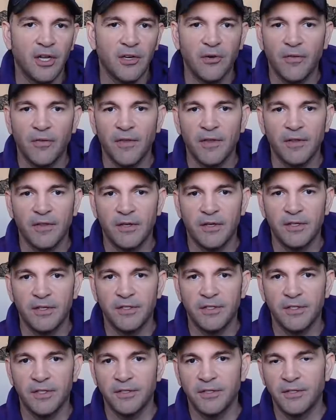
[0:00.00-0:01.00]
don't think that
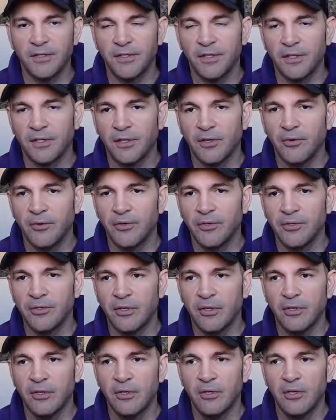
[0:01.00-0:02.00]
it's necessarily going
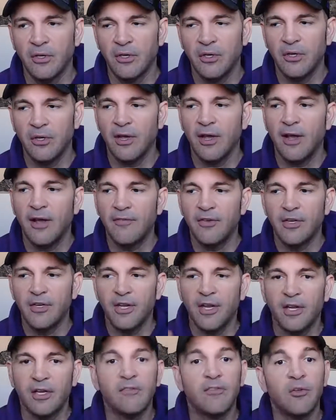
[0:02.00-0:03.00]
to have a
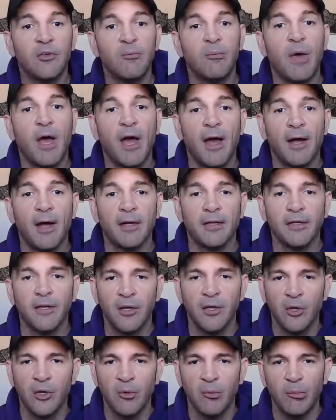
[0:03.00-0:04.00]
negative impact.
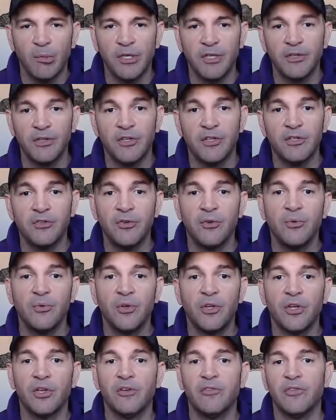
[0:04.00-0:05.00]
But in the
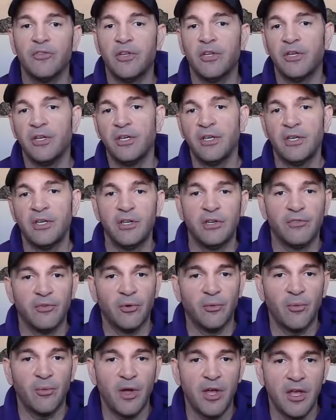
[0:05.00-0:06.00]
doing of it in a
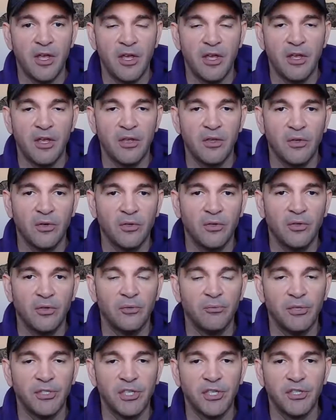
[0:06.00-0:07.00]
different way,
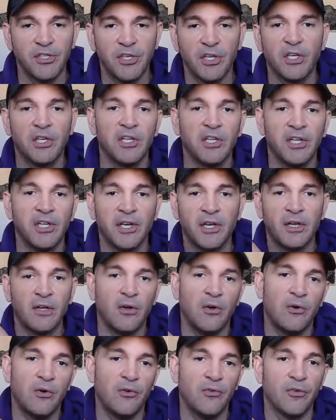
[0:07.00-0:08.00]
you'll potentially click
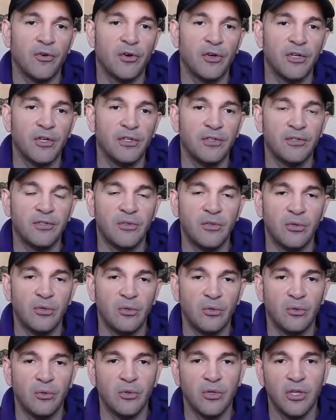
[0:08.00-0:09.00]
over
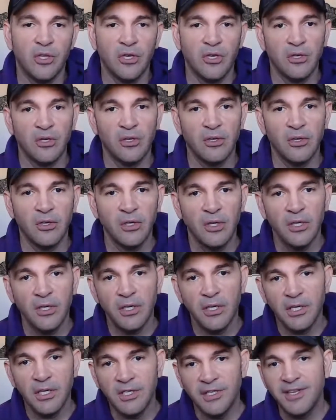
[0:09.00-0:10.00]
into the
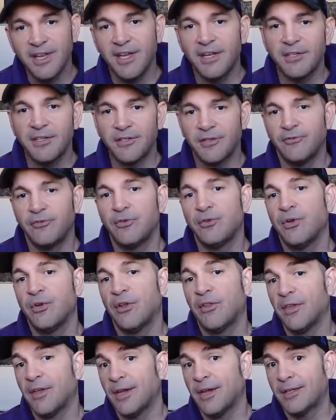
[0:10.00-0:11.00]
intent of do
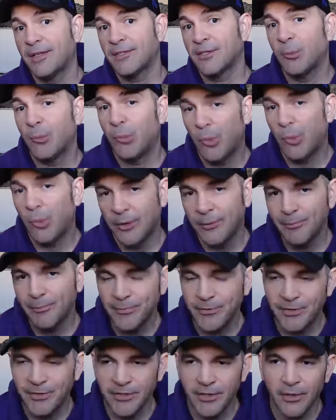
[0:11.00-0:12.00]
nothing at some point.
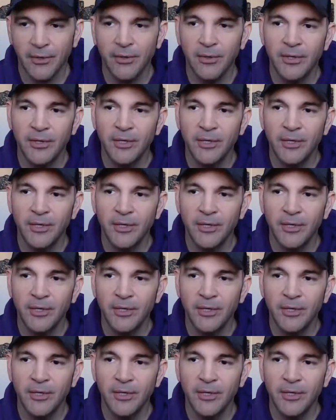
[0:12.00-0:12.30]
So